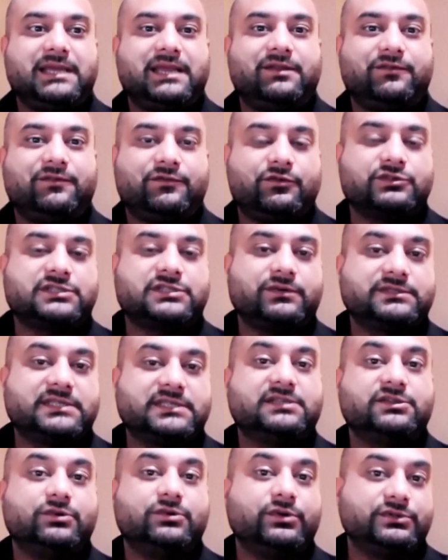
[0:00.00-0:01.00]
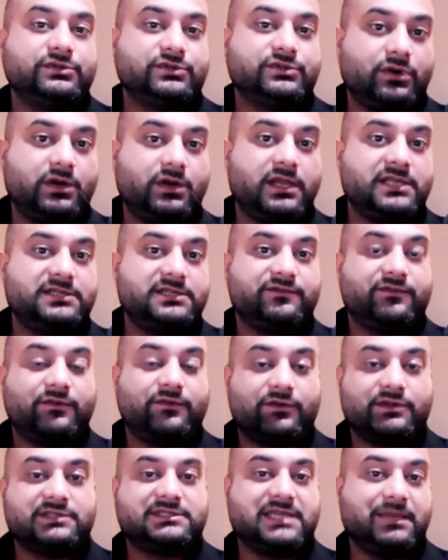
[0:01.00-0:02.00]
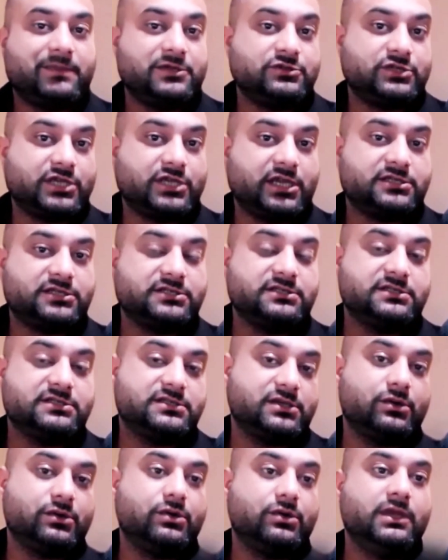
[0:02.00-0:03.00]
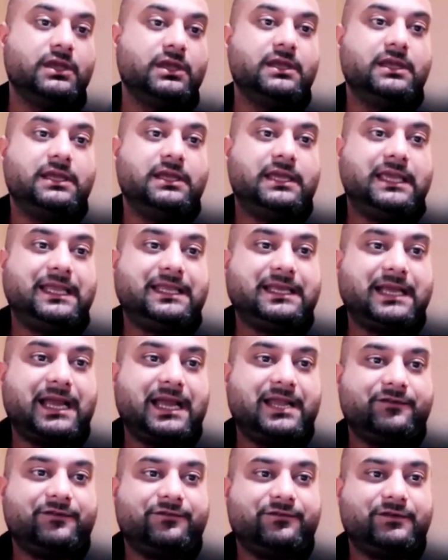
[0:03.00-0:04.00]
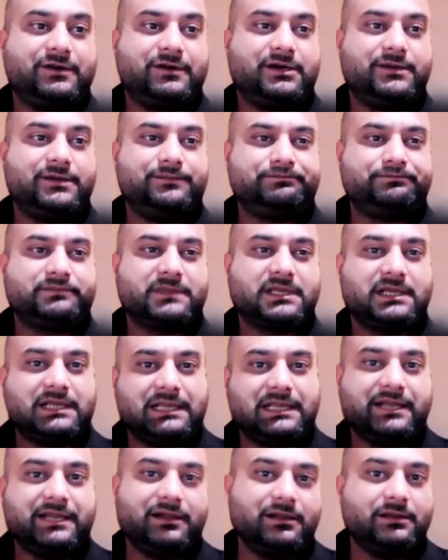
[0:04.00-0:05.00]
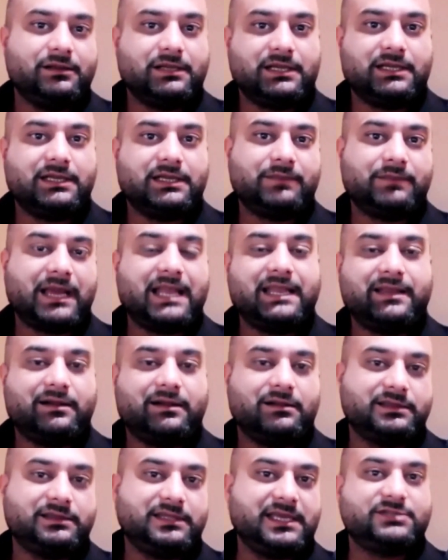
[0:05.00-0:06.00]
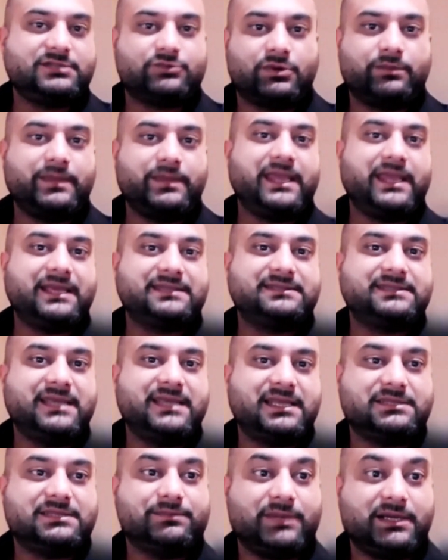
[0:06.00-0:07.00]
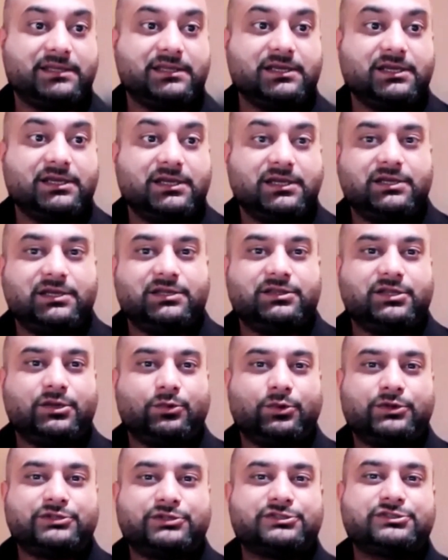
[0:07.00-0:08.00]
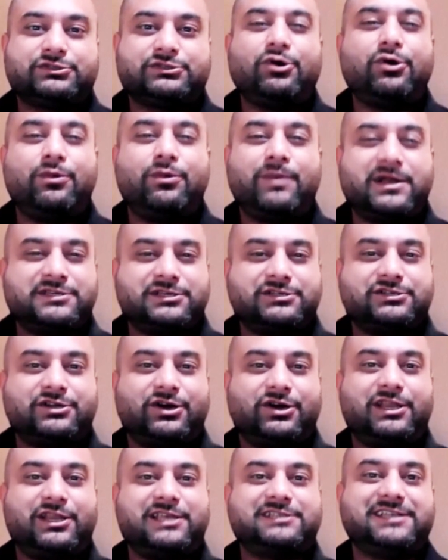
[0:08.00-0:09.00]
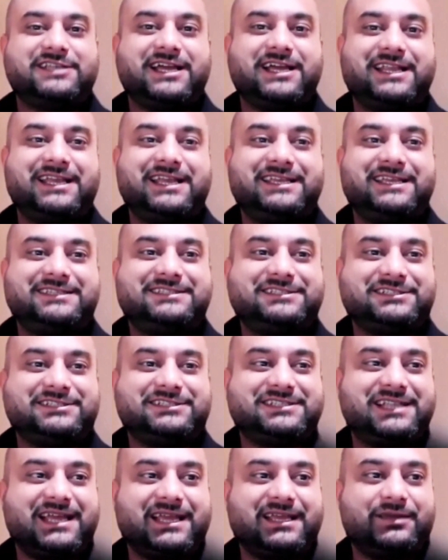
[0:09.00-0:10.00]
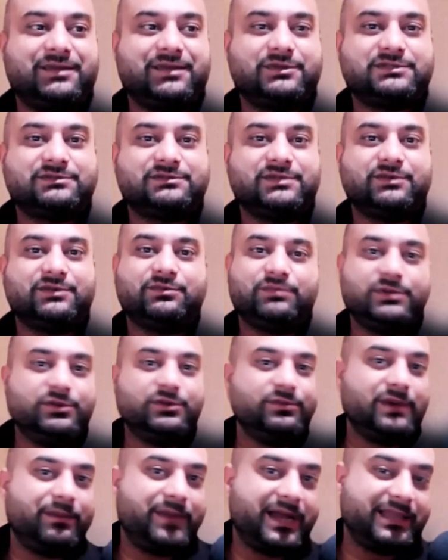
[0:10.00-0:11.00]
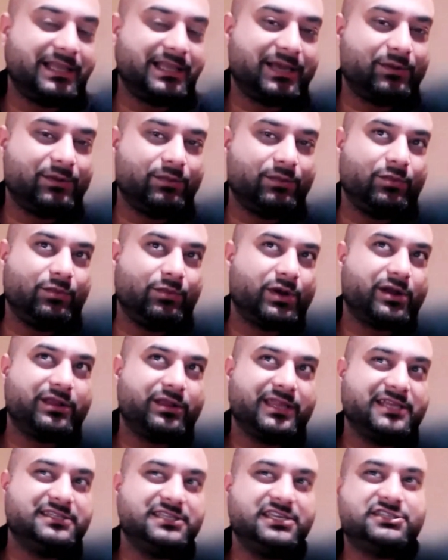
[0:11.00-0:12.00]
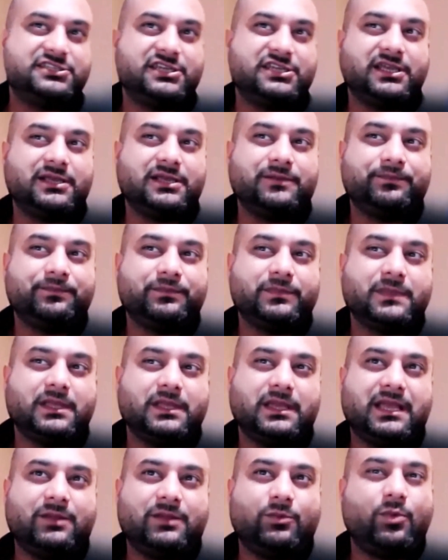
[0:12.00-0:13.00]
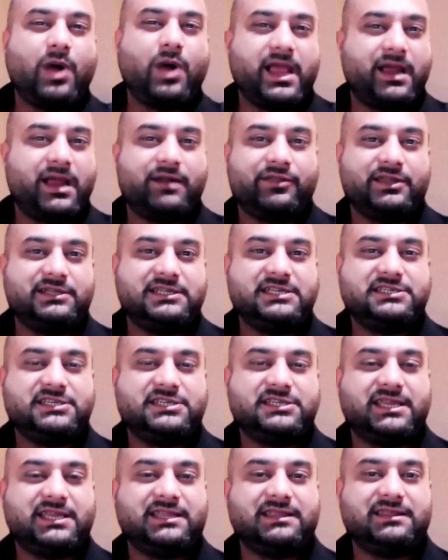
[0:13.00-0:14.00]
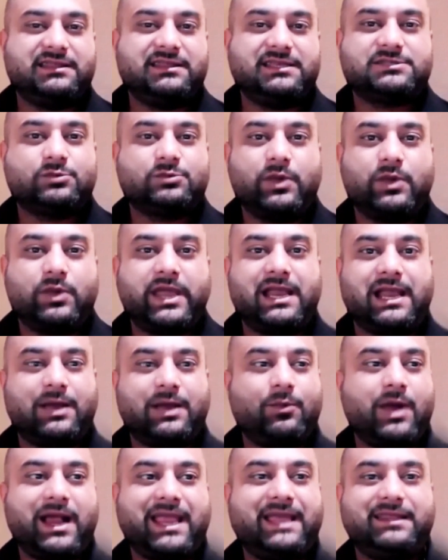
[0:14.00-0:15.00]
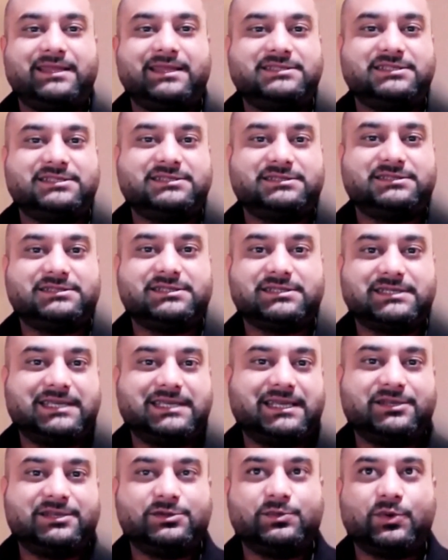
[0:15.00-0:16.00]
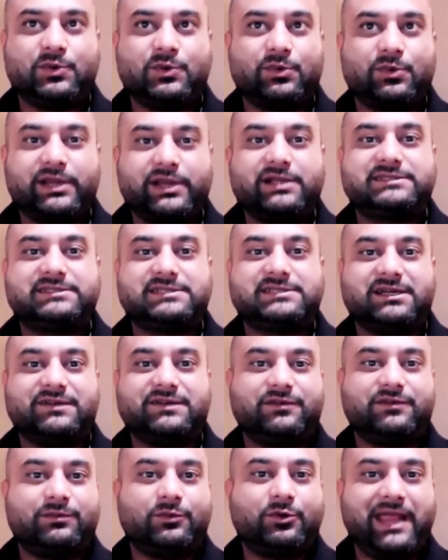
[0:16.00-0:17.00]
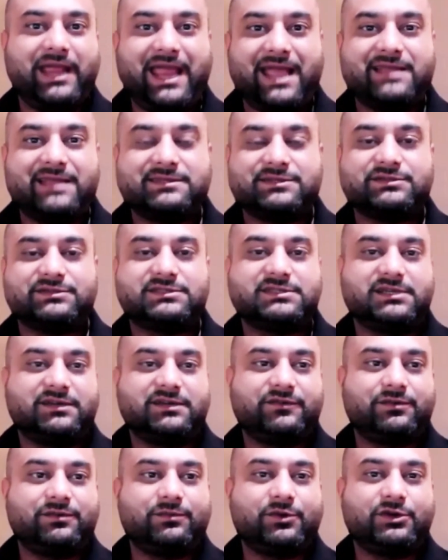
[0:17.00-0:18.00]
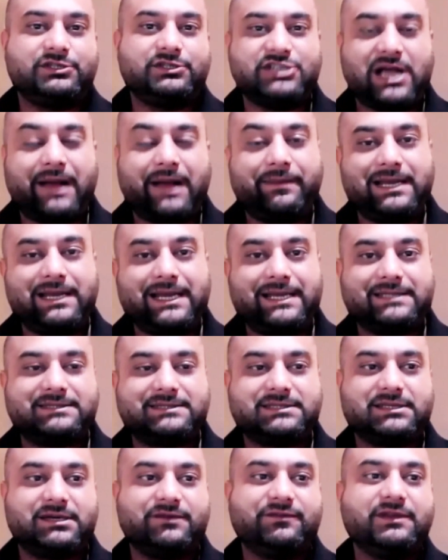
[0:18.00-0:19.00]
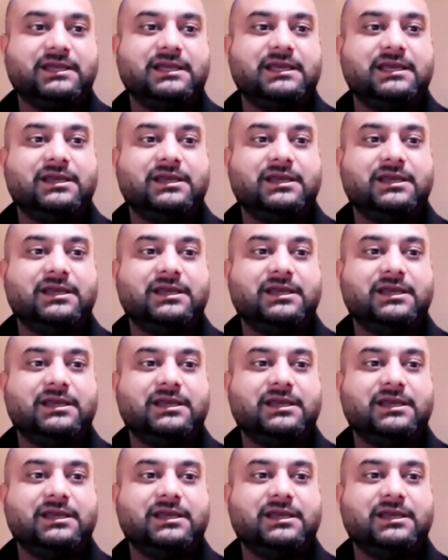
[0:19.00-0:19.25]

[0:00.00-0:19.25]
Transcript: And of course, I was then going to college for the same education. So it kind of, little by little things were making sense, but there were so much in college that it's just like it blew my mind. Like, what are they teaching, and why are they teaching in this way? Like, why can't they just get into more real stuff or more hands-on stuff or more job-related stuff?